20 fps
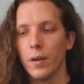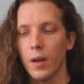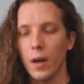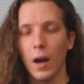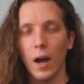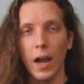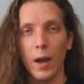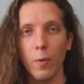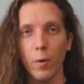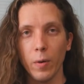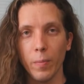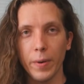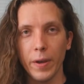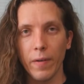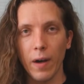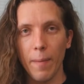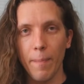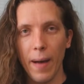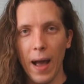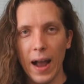I will be
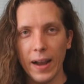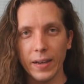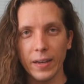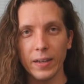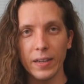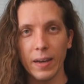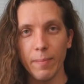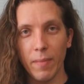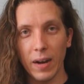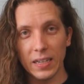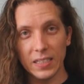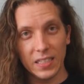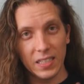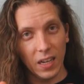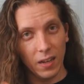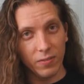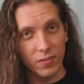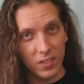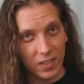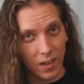right back and get
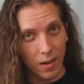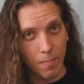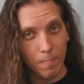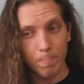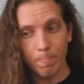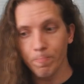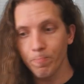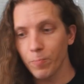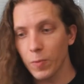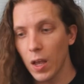myself some